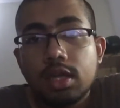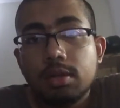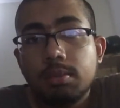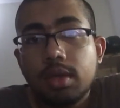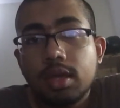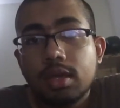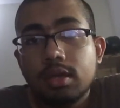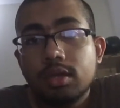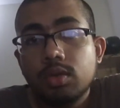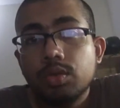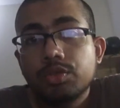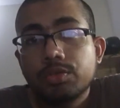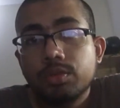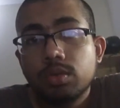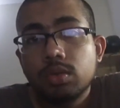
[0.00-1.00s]
and make a
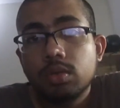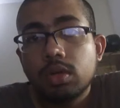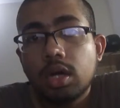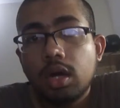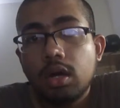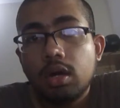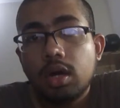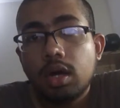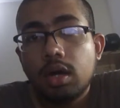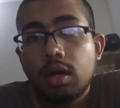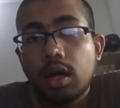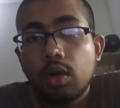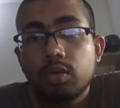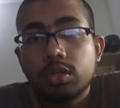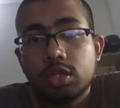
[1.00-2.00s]
useful
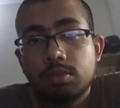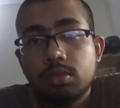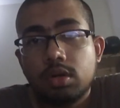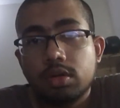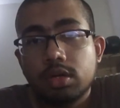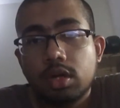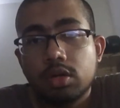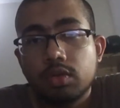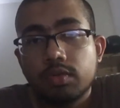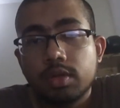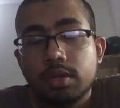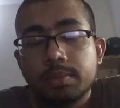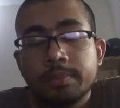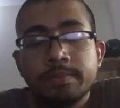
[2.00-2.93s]
outcome out of it.